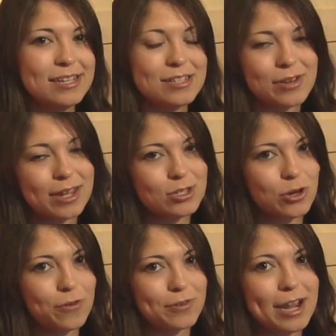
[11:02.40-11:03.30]
So
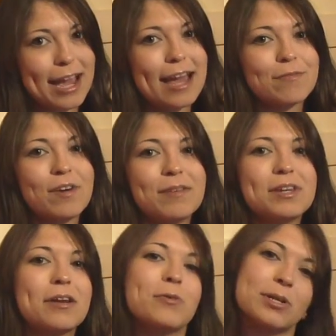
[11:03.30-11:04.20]
answer over at
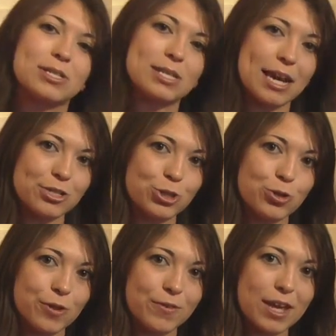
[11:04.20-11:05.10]
hack5.org slash
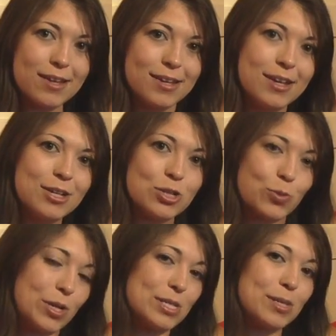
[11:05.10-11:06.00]
trivia to
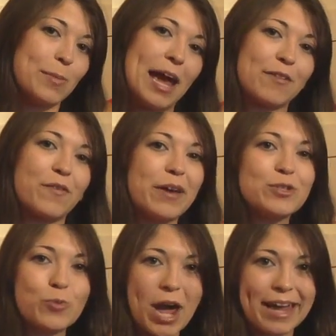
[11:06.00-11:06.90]
win some Hack5
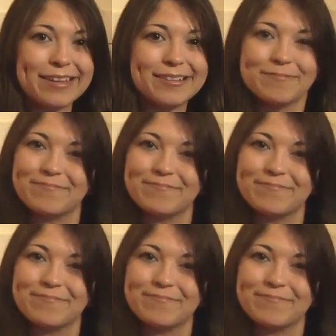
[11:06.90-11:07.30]
swag.